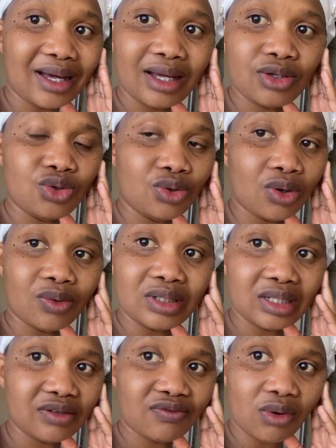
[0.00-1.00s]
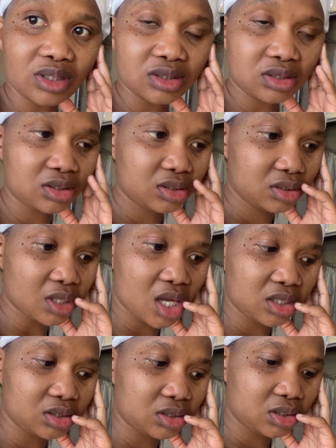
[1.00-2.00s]
you only live once
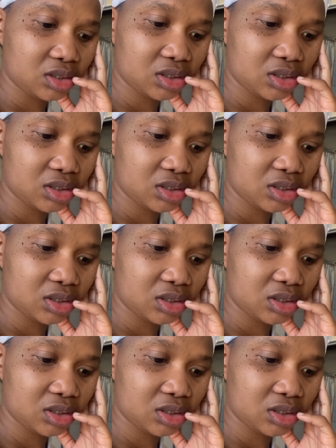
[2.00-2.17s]
and